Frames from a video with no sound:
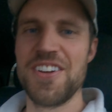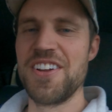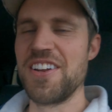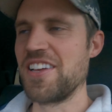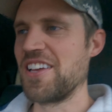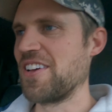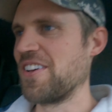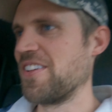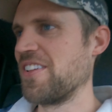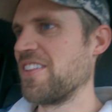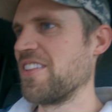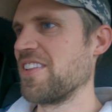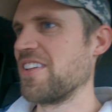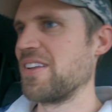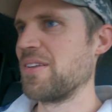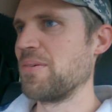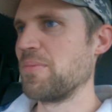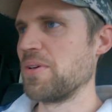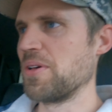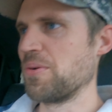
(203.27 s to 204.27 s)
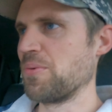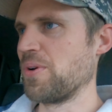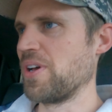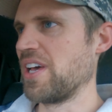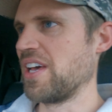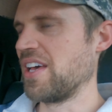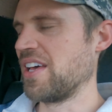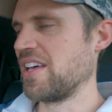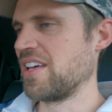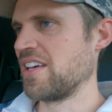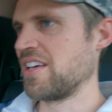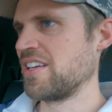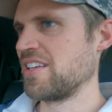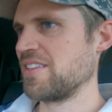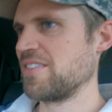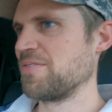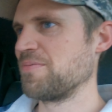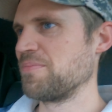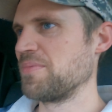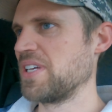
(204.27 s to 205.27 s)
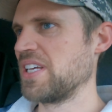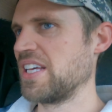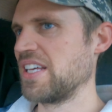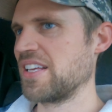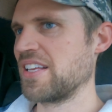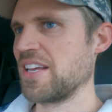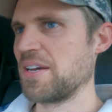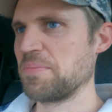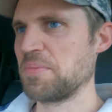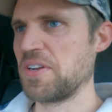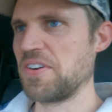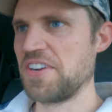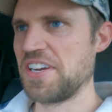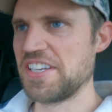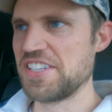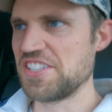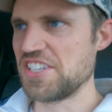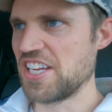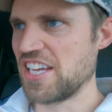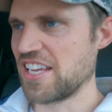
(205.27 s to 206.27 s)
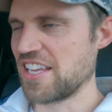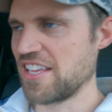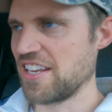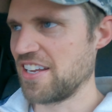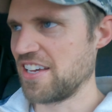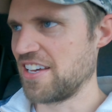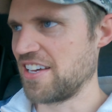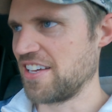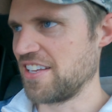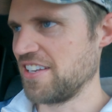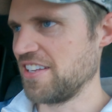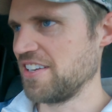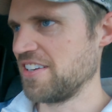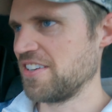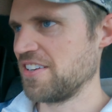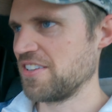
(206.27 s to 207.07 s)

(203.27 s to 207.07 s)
We're gonna get a little bit wet. I got my rain jacket on and